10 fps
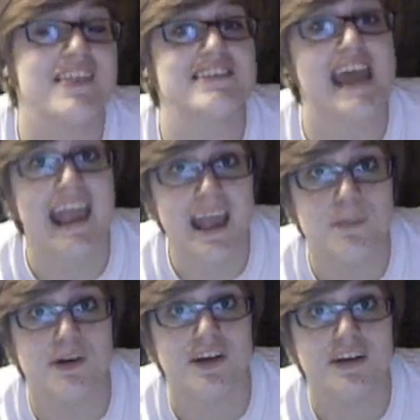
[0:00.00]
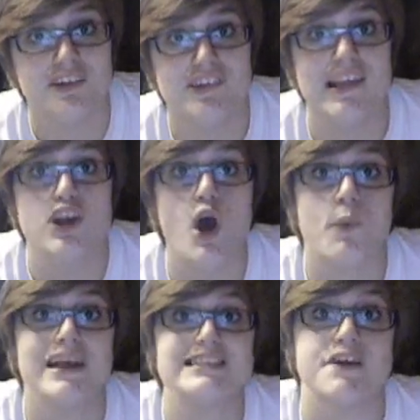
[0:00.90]
not, that's a hammer." She said,
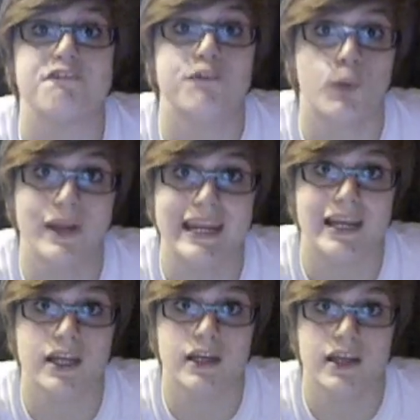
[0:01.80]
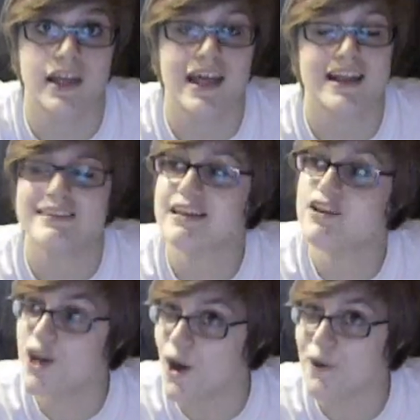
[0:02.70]
"No, it's a freak." I said,
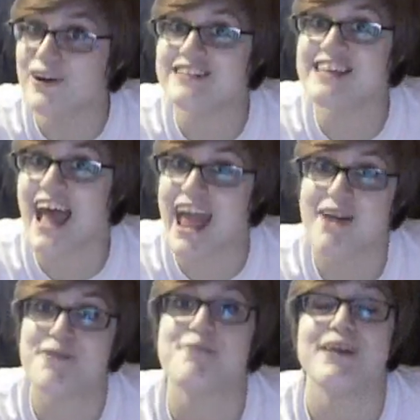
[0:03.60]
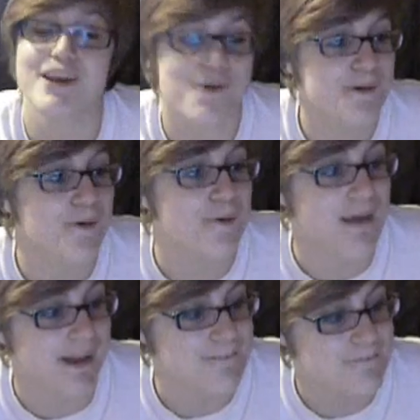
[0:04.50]
"No, it's a hammer." Me and her were going
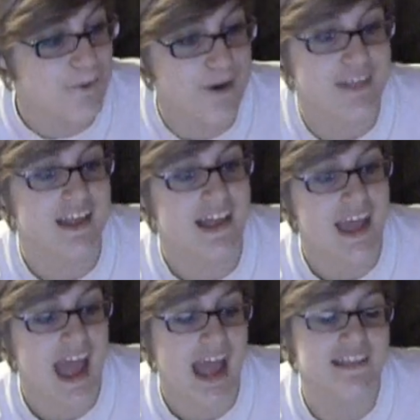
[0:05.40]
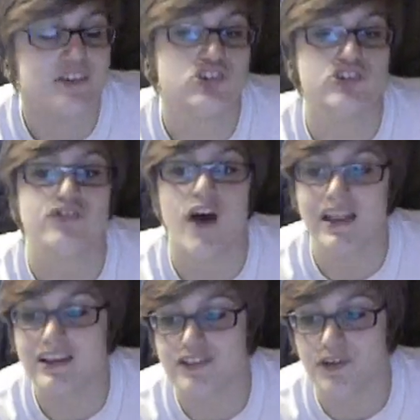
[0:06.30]
back and forth until she
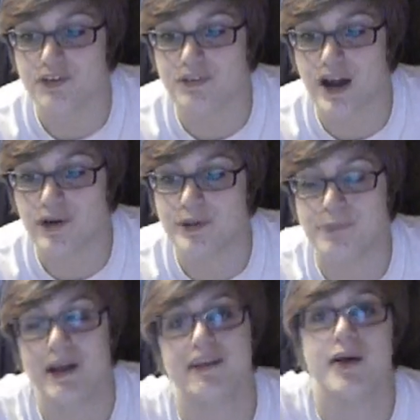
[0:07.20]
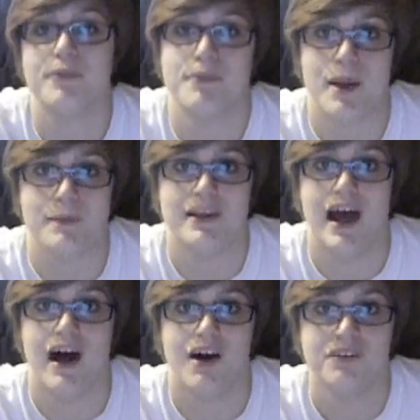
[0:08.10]
finally turned around and picked up the baby
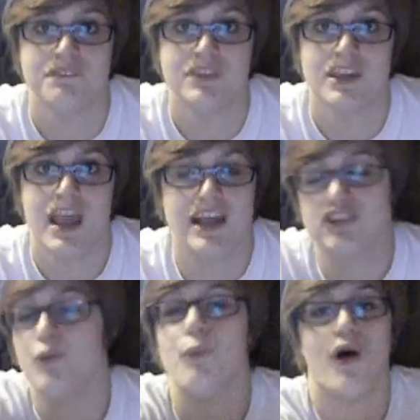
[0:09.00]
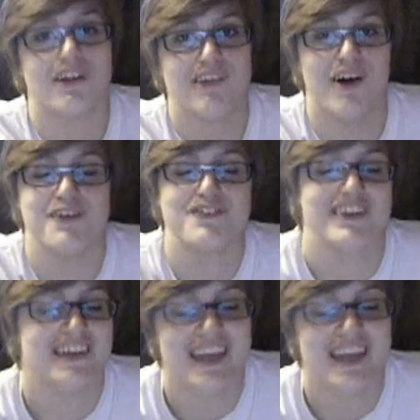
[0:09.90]
doll and then walked off.